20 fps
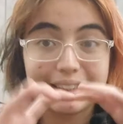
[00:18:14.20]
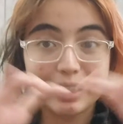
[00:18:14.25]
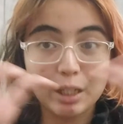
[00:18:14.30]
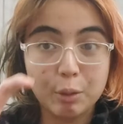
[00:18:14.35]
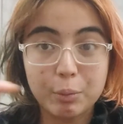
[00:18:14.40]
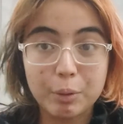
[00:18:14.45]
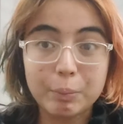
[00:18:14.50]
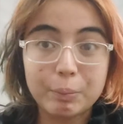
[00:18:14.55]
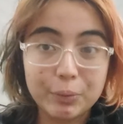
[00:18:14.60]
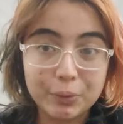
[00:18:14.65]
set
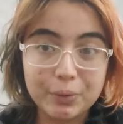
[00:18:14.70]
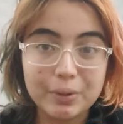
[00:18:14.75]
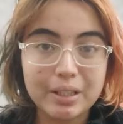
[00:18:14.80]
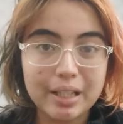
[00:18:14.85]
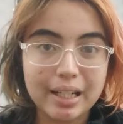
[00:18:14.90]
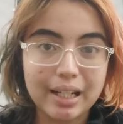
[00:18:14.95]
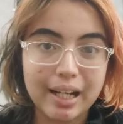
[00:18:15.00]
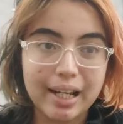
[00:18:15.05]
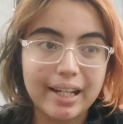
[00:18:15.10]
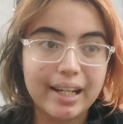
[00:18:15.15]
up a booth
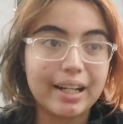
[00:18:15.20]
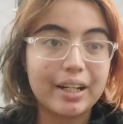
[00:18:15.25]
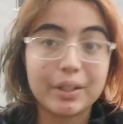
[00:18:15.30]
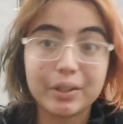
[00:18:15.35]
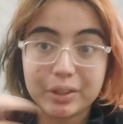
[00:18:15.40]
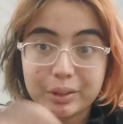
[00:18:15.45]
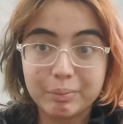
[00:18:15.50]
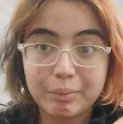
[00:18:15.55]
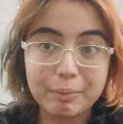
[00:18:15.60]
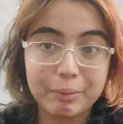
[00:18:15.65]
and like
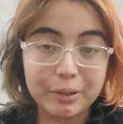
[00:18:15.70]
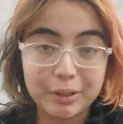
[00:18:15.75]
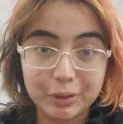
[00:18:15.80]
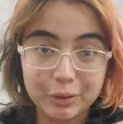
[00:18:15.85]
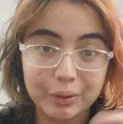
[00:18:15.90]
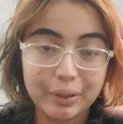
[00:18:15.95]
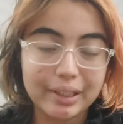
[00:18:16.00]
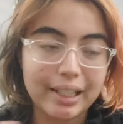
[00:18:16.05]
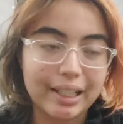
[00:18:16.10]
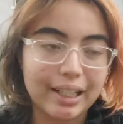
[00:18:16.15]
encourage people to
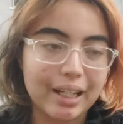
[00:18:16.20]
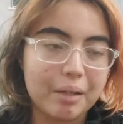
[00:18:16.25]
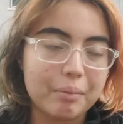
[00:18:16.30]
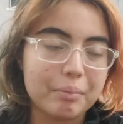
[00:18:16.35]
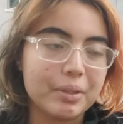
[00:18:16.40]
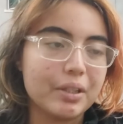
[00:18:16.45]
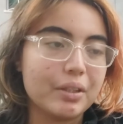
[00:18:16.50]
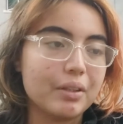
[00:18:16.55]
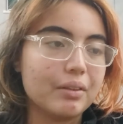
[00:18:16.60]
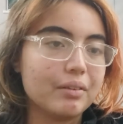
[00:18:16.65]
join the club,
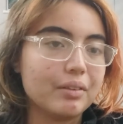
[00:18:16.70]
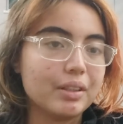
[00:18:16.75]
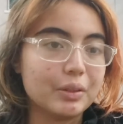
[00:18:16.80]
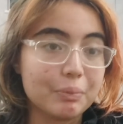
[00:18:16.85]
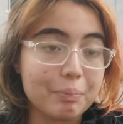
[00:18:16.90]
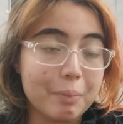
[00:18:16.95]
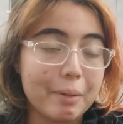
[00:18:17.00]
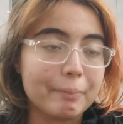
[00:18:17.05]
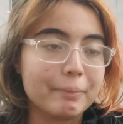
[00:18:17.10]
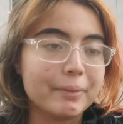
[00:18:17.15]
you know, new
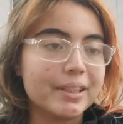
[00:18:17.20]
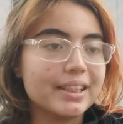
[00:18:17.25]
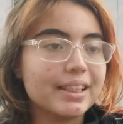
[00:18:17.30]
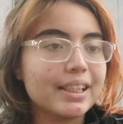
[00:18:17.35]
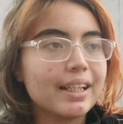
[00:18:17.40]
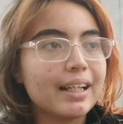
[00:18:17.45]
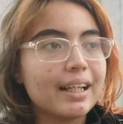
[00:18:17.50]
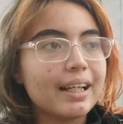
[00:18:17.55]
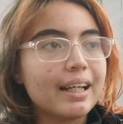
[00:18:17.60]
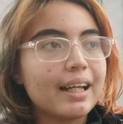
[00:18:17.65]
members.
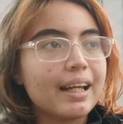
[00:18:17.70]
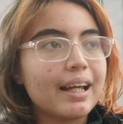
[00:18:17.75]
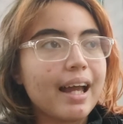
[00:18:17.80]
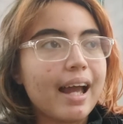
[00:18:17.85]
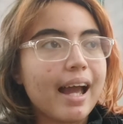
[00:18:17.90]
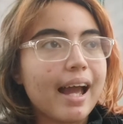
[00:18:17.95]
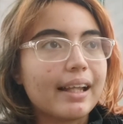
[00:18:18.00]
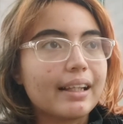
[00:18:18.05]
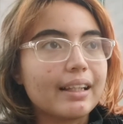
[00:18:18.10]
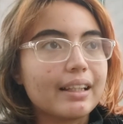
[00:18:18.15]

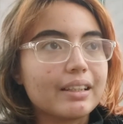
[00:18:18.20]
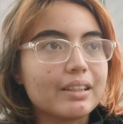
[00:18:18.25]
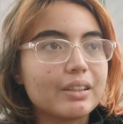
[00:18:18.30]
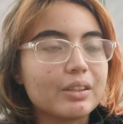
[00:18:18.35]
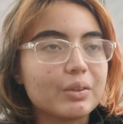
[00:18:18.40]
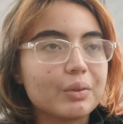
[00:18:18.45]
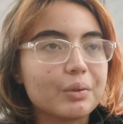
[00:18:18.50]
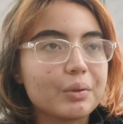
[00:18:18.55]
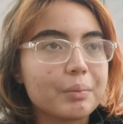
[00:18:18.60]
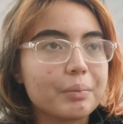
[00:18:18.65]
And then
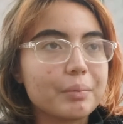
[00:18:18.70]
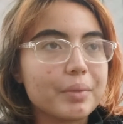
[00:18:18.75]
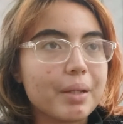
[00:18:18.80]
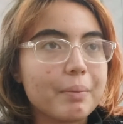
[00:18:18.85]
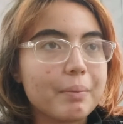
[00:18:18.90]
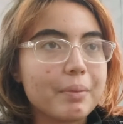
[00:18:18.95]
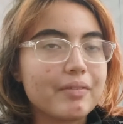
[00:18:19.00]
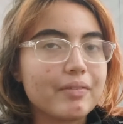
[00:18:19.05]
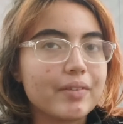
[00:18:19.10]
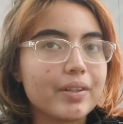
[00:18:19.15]
so me
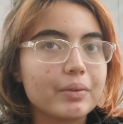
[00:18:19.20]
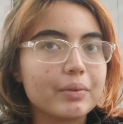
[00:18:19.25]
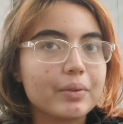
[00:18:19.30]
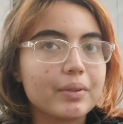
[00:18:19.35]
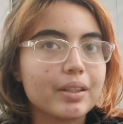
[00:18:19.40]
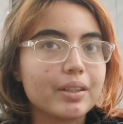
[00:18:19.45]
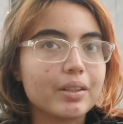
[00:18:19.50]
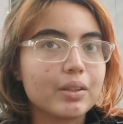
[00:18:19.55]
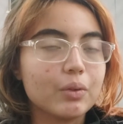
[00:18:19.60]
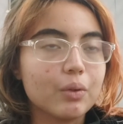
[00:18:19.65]
and my friends
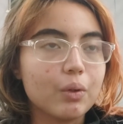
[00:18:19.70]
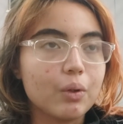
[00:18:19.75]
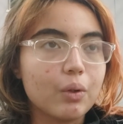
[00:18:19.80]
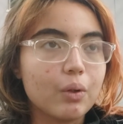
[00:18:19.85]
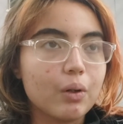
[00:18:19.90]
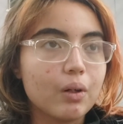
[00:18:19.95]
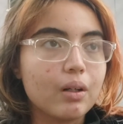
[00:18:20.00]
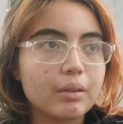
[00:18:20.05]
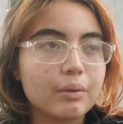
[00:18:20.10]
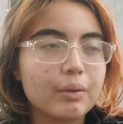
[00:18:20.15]
wanted to
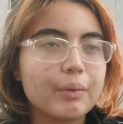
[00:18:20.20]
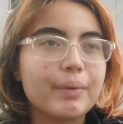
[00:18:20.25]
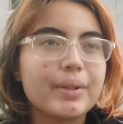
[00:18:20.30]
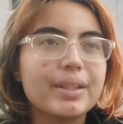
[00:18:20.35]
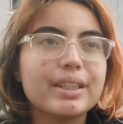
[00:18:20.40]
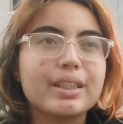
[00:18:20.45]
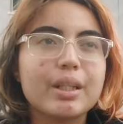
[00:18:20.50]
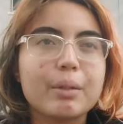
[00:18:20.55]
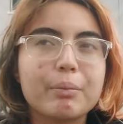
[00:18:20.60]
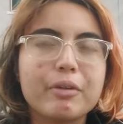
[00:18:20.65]
go. We
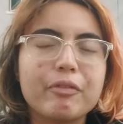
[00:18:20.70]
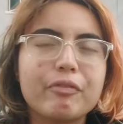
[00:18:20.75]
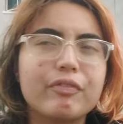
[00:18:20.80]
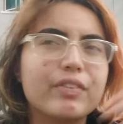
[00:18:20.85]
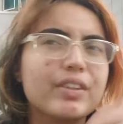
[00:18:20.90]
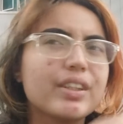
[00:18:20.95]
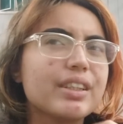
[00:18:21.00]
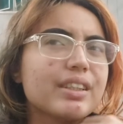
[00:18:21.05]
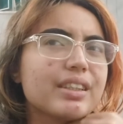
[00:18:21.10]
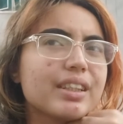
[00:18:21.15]
went somewhere
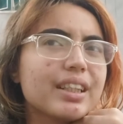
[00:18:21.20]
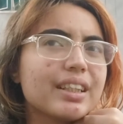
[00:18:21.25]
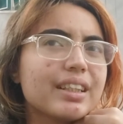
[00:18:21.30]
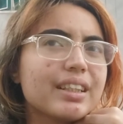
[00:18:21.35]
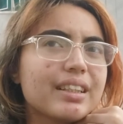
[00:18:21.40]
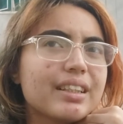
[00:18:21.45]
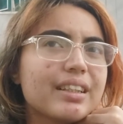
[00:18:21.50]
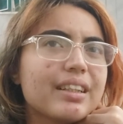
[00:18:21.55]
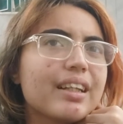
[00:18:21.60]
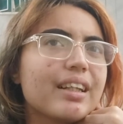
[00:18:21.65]
first, I
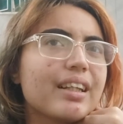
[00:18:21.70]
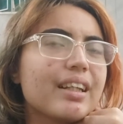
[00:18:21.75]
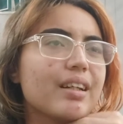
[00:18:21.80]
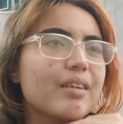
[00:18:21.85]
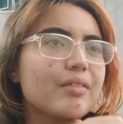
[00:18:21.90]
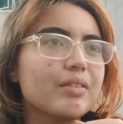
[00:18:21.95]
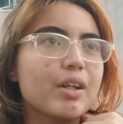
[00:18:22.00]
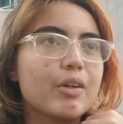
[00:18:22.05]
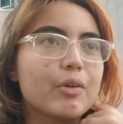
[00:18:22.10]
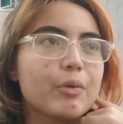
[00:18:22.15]
think, and then
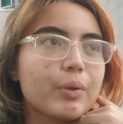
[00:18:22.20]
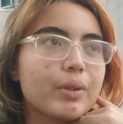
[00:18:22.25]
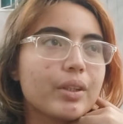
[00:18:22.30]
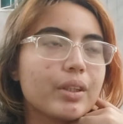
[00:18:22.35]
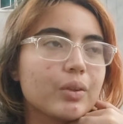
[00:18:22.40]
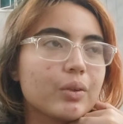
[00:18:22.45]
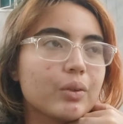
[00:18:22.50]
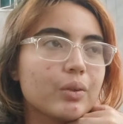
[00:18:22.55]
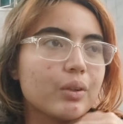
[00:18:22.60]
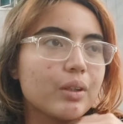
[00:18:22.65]
after that we
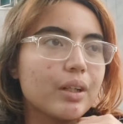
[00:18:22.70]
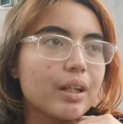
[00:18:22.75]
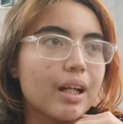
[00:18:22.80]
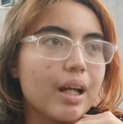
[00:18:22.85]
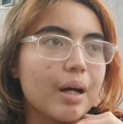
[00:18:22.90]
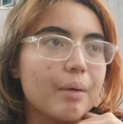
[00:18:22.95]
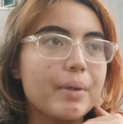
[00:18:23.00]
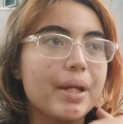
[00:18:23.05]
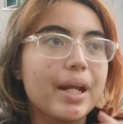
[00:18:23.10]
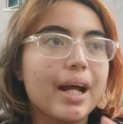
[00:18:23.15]
wanted to go to the
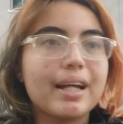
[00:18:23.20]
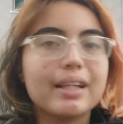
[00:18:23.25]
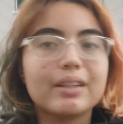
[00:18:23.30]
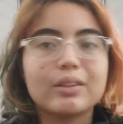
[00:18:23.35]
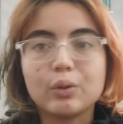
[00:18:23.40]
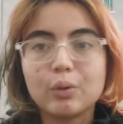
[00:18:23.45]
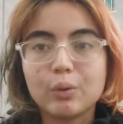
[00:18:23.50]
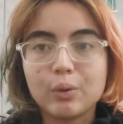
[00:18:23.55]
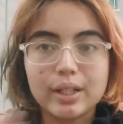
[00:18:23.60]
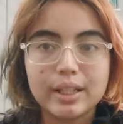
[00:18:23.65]
club, and I had
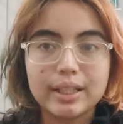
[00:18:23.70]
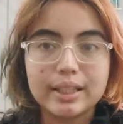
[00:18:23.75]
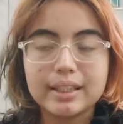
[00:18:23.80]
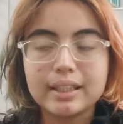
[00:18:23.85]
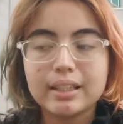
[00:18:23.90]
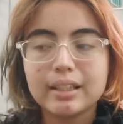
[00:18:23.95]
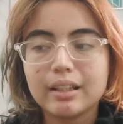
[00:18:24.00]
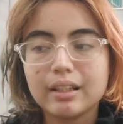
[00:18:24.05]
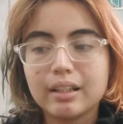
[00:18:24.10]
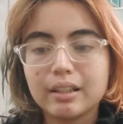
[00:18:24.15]
to go
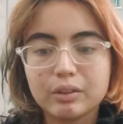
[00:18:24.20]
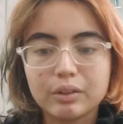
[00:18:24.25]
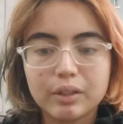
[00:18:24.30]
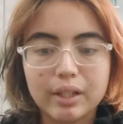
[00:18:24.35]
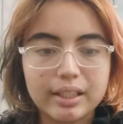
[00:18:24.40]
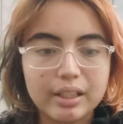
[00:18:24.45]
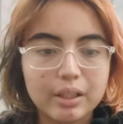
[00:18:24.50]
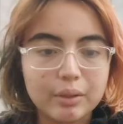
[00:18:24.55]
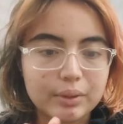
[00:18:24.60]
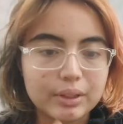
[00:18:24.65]
early, so
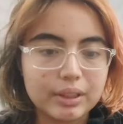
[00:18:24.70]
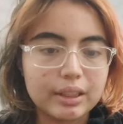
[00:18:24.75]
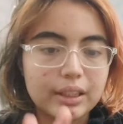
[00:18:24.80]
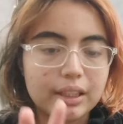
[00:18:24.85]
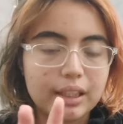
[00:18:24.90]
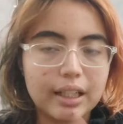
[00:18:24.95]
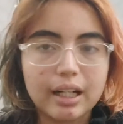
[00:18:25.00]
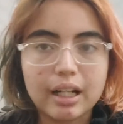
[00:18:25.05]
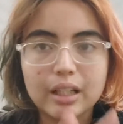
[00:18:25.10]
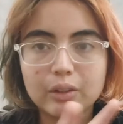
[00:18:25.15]
like they were still
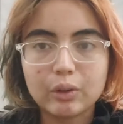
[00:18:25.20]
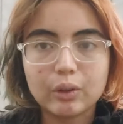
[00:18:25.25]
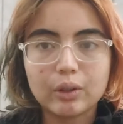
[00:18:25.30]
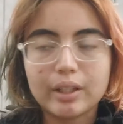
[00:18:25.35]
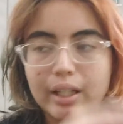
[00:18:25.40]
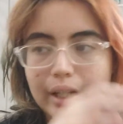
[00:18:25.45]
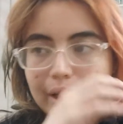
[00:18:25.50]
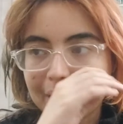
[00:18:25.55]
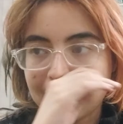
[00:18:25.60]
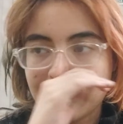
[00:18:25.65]
in the car
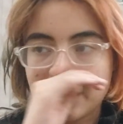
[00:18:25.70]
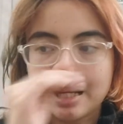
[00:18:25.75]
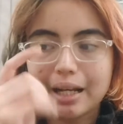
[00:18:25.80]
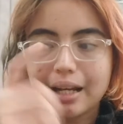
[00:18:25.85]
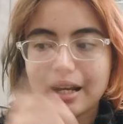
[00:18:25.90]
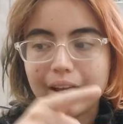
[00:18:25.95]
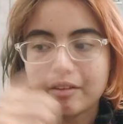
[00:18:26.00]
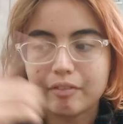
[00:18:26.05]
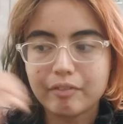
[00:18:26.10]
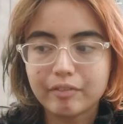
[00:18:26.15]
talking, and then I
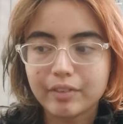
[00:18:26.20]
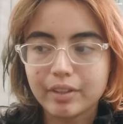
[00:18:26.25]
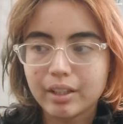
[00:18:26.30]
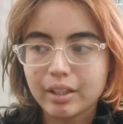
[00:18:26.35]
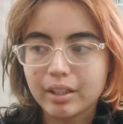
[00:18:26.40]
left.